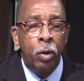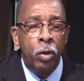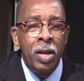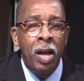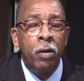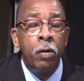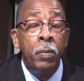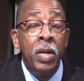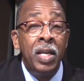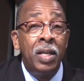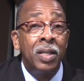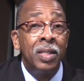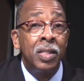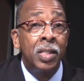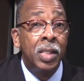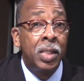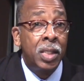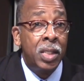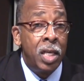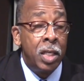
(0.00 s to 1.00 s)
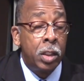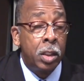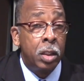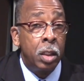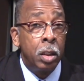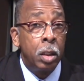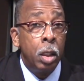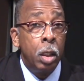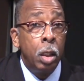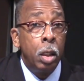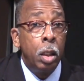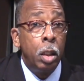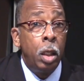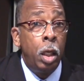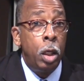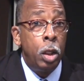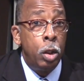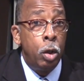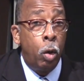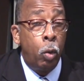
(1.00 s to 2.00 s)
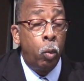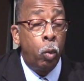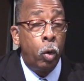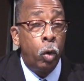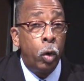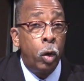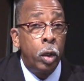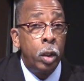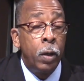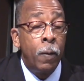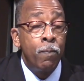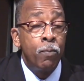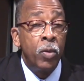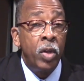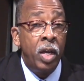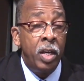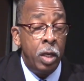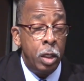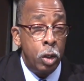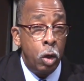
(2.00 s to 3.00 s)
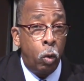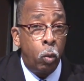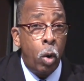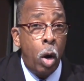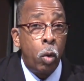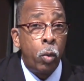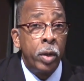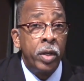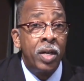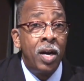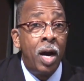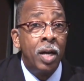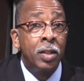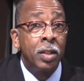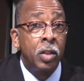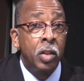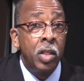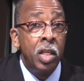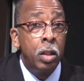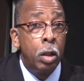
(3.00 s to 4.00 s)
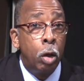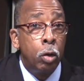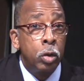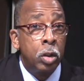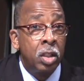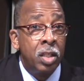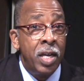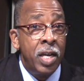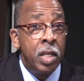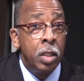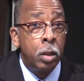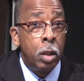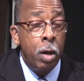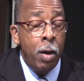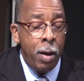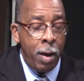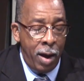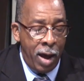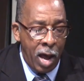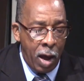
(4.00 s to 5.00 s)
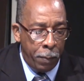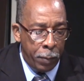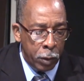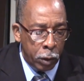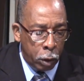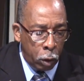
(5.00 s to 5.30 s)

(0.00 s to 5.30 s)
No, you have to be consistent in your word and in your walk with God to see those things happen.